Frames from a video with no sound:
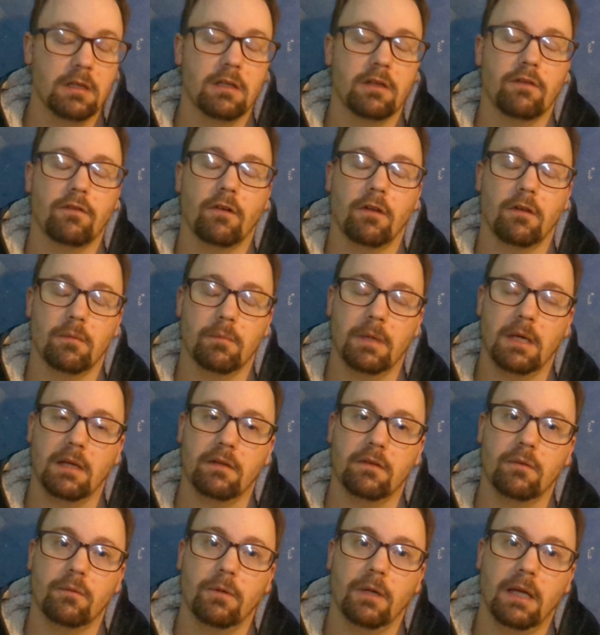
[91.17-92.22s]
His father
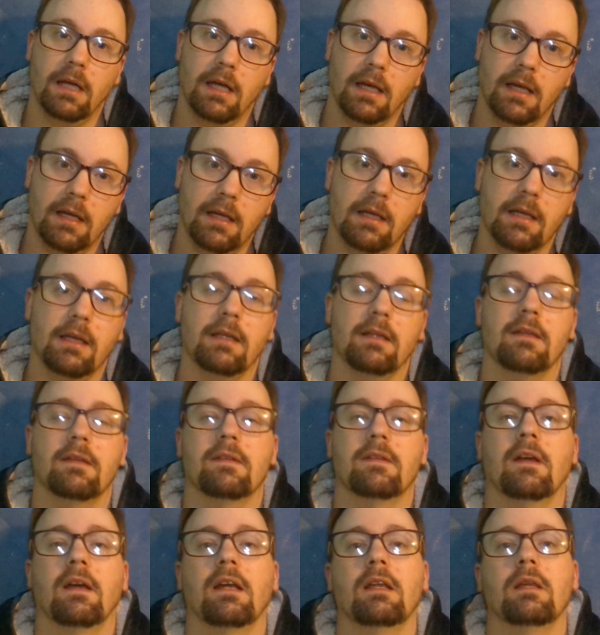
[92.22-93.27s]
passed away. He
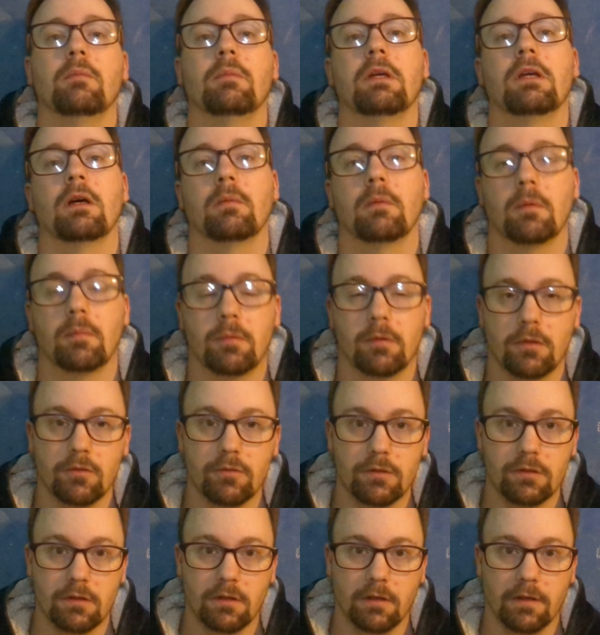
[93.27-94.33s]
decided to become a
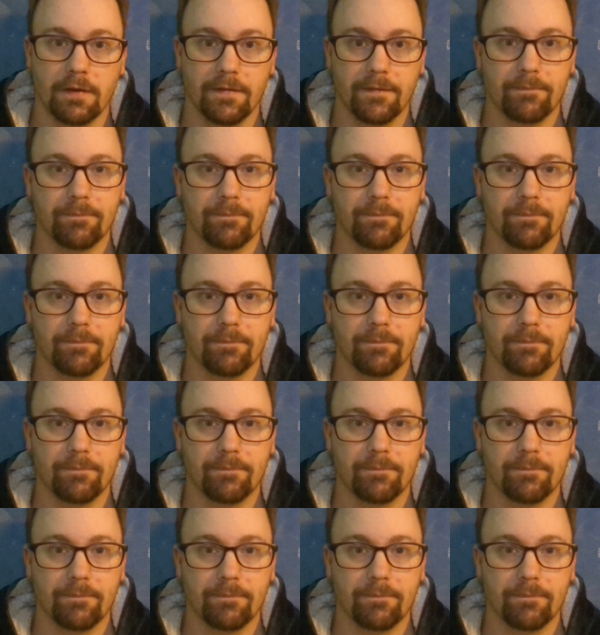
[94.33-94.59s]
producer.